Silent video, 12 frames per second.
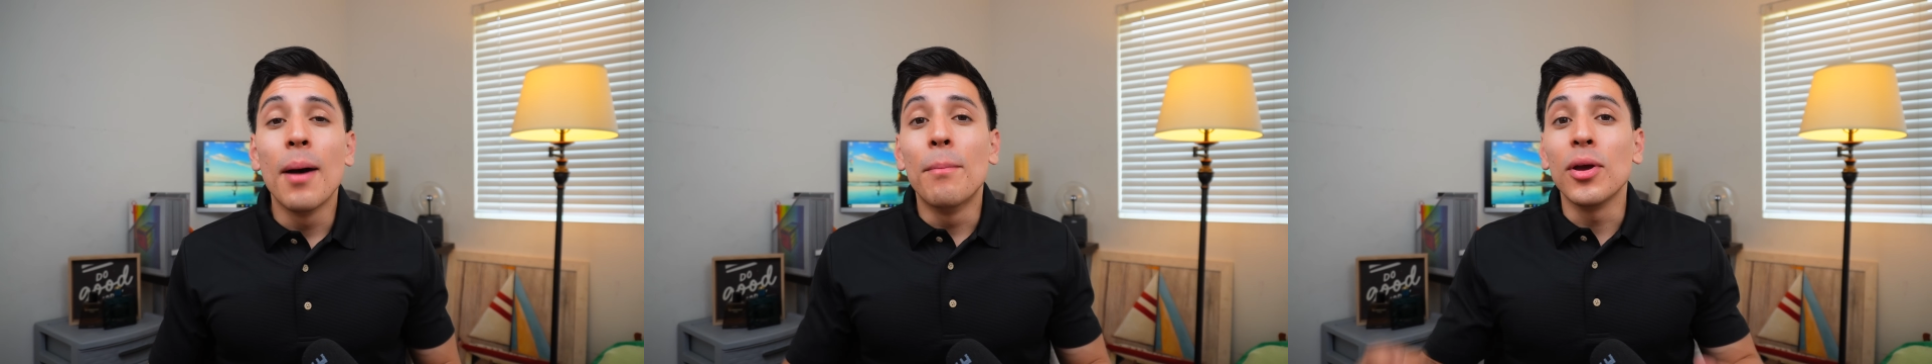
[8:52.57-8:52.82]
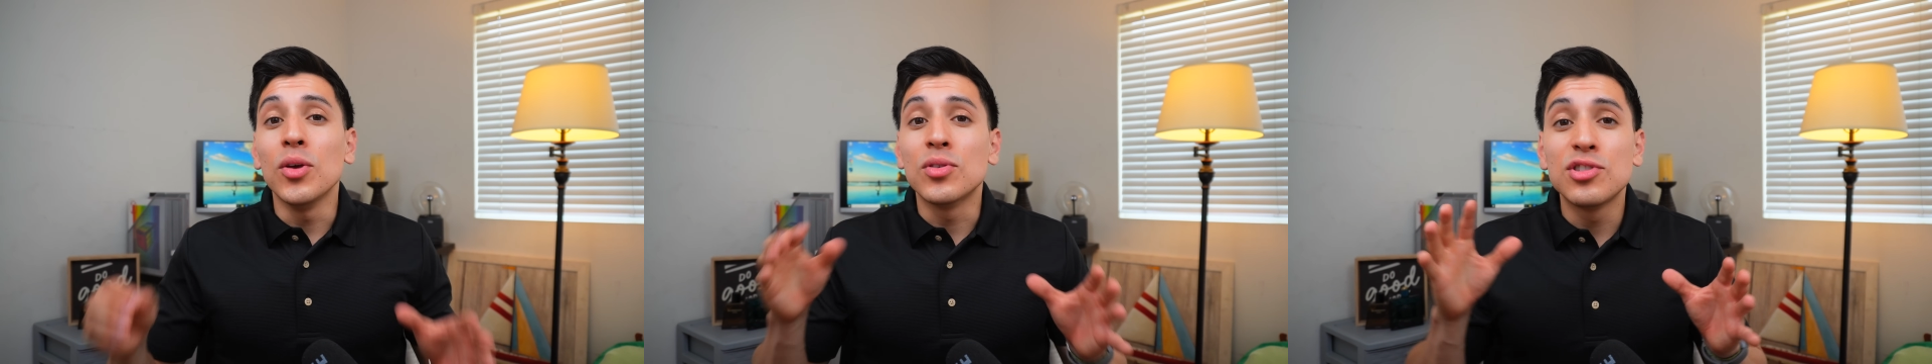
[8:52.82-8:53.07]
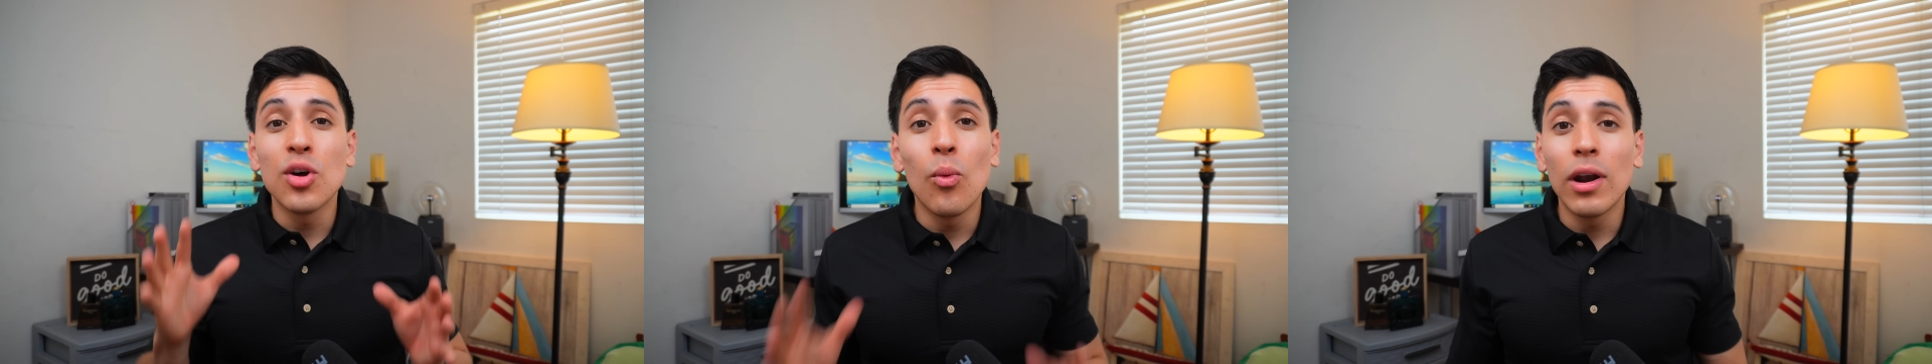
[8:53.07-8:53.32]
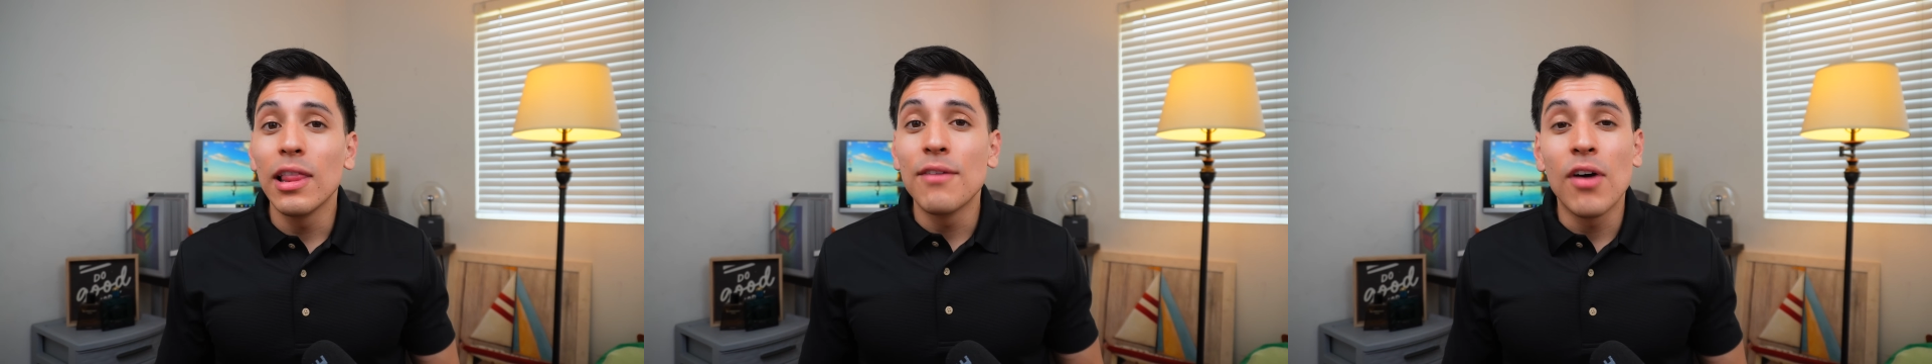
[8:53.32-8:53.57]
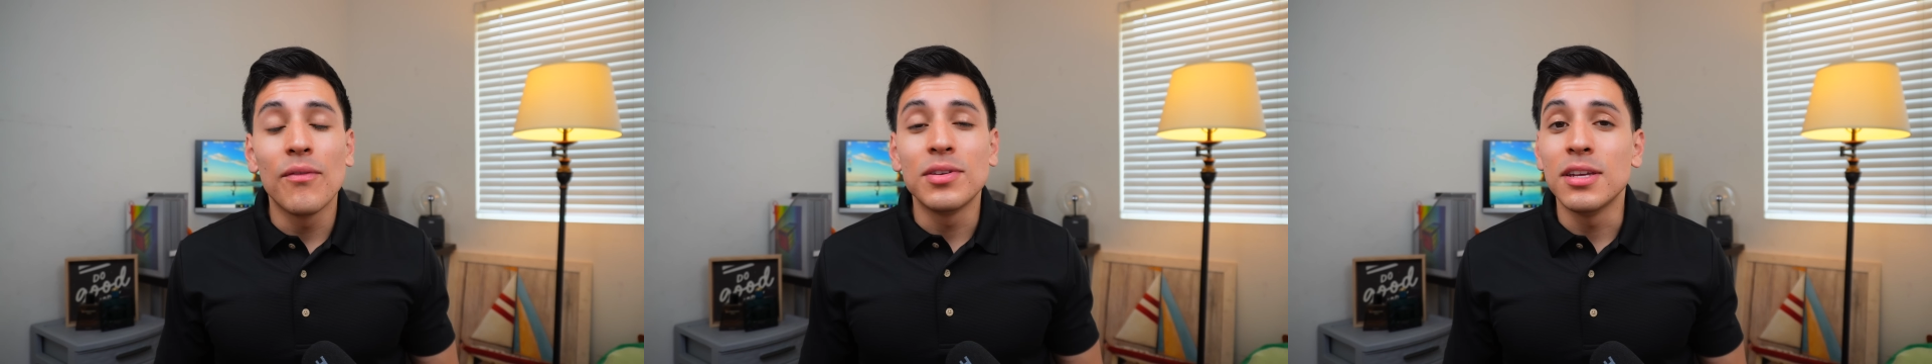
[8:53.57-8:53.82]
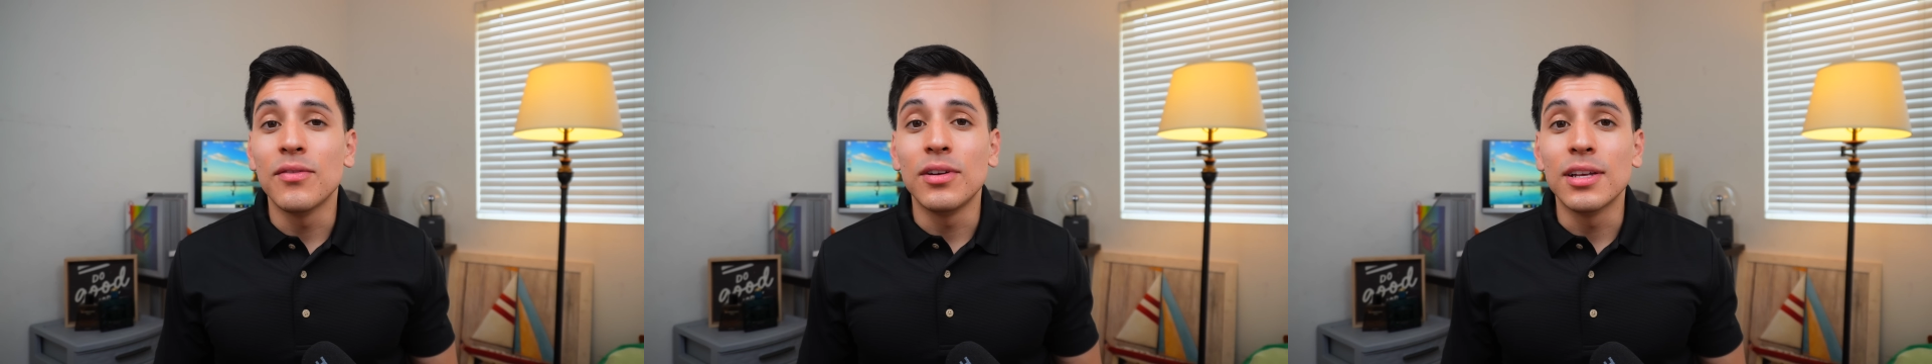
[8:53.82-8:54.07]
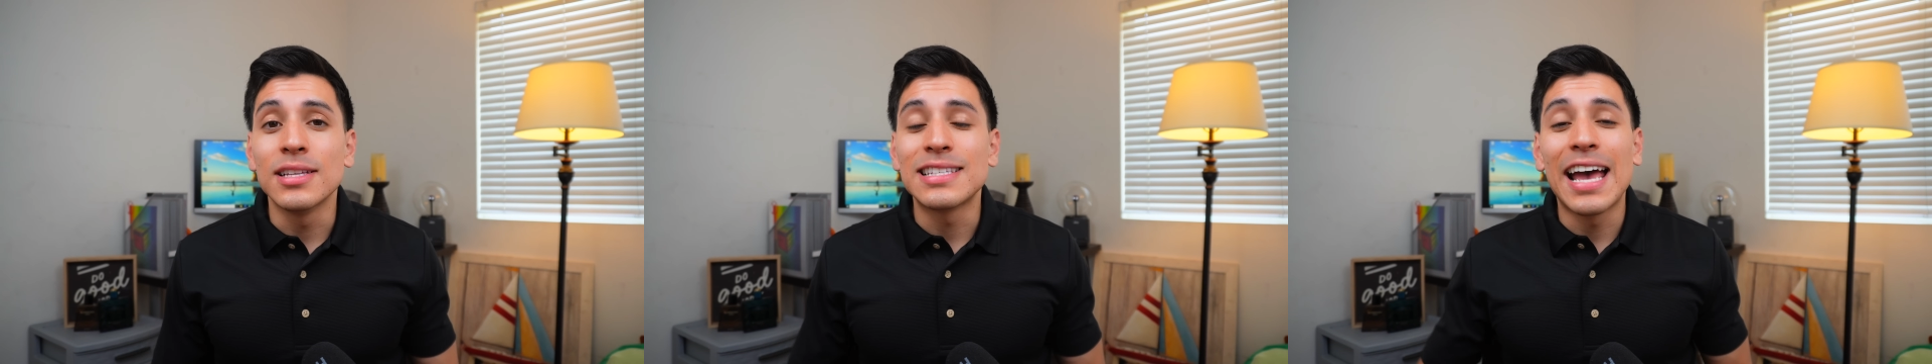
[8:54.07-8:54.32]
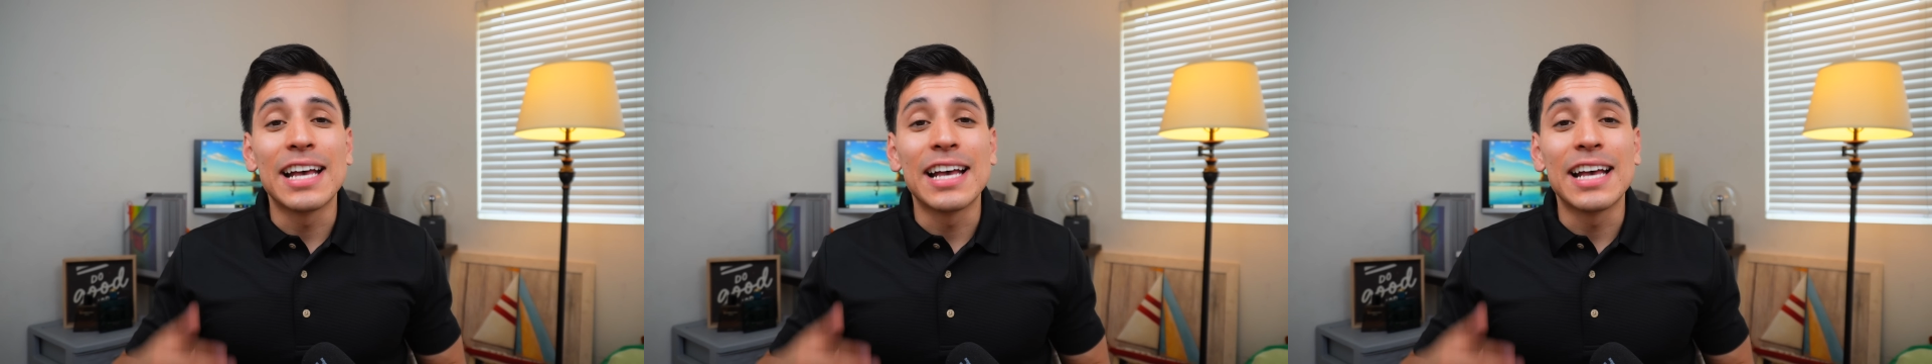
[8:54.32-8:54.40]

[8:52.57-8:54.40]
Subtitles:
but you still want to live off dividends